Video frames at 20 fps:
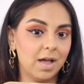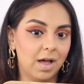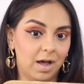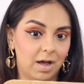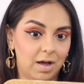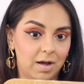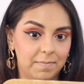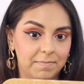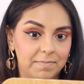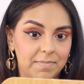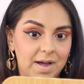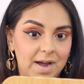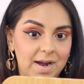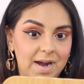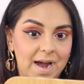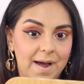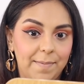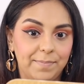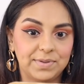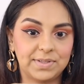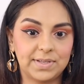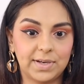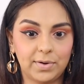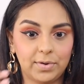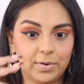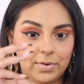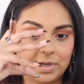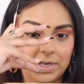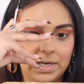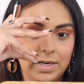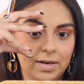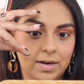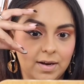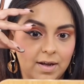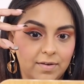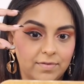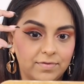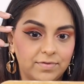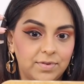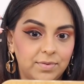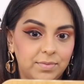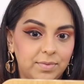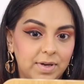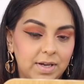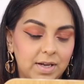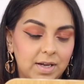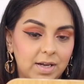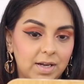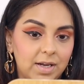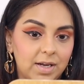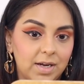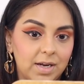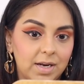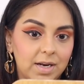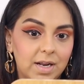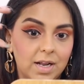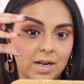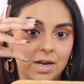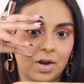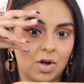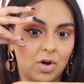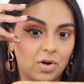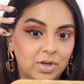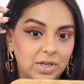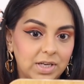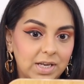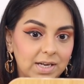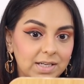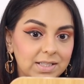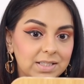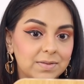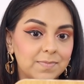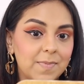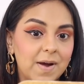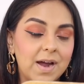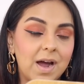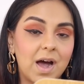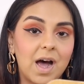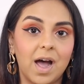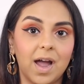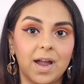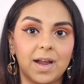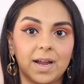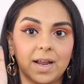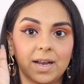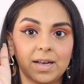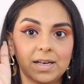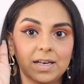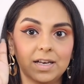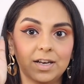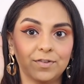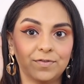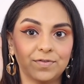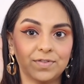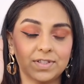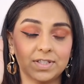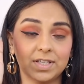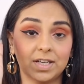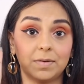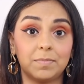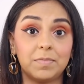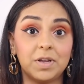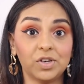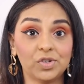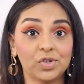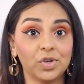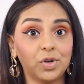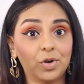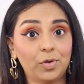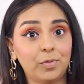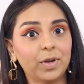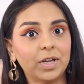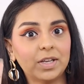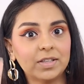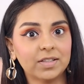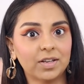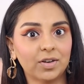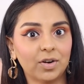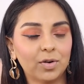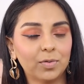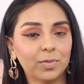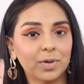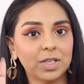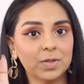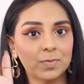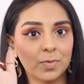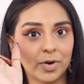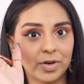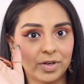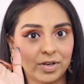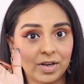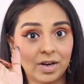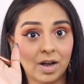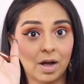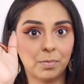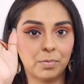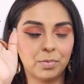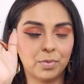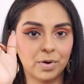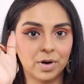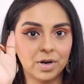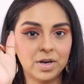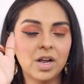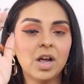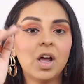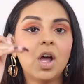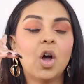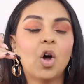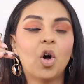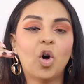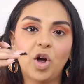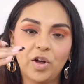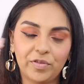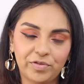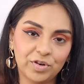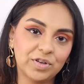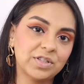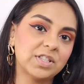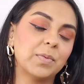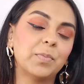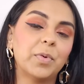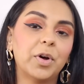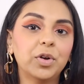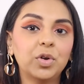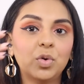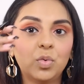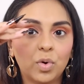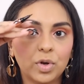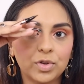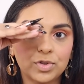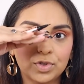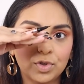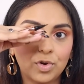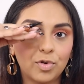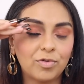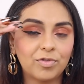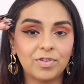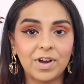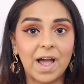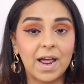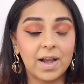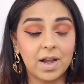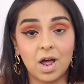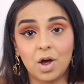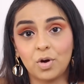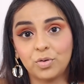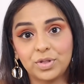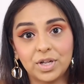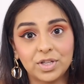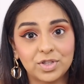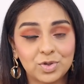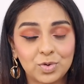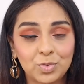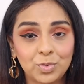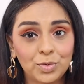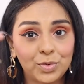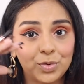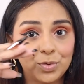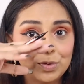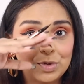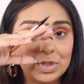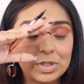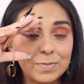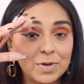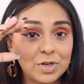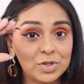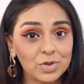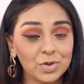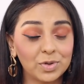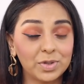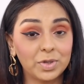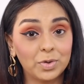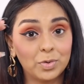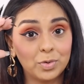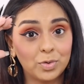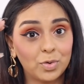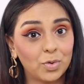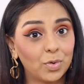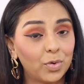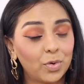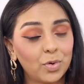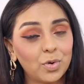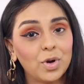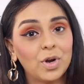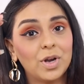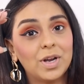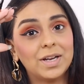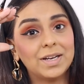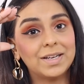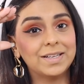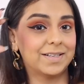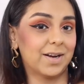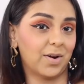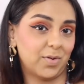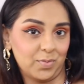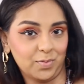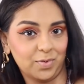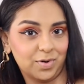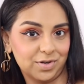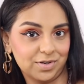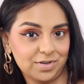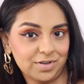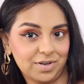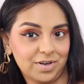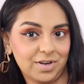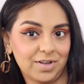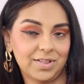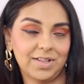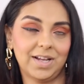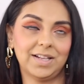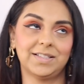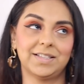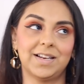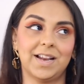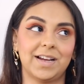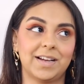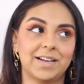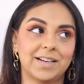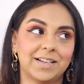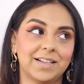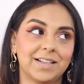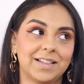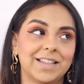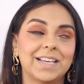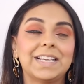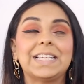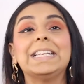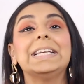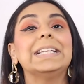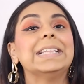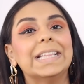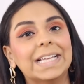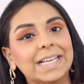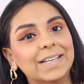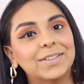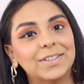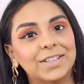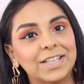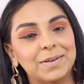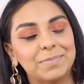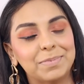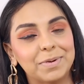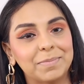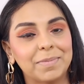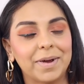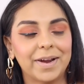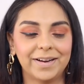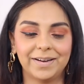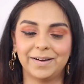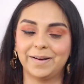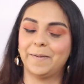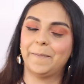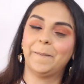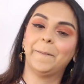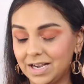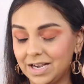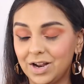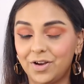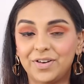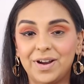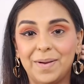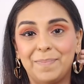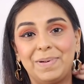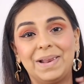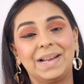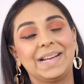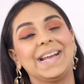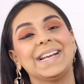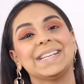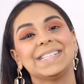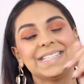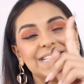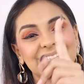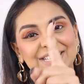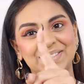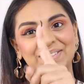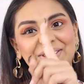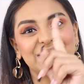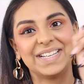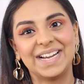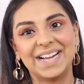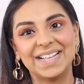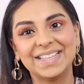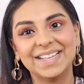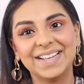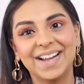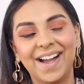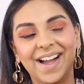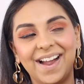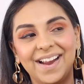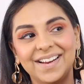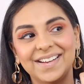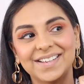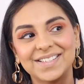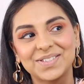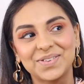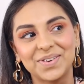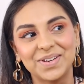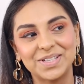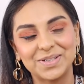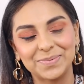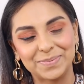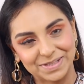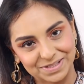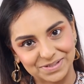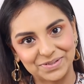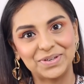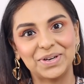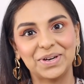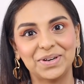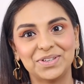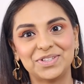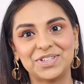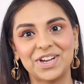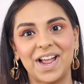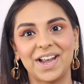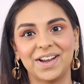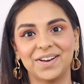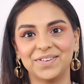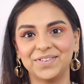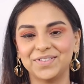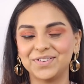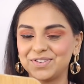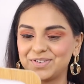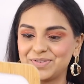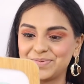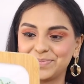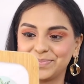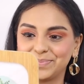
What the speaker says: I absolutely love the way it elongates my eye and lifts it. Make sure your wings are always pointing upward, or if you're someone who wants to go flat out, that's cool too. Just make sure they don't go downward. That's like the key thing to keep in mind. Now replicating this on the other eye is going to be the real challenge.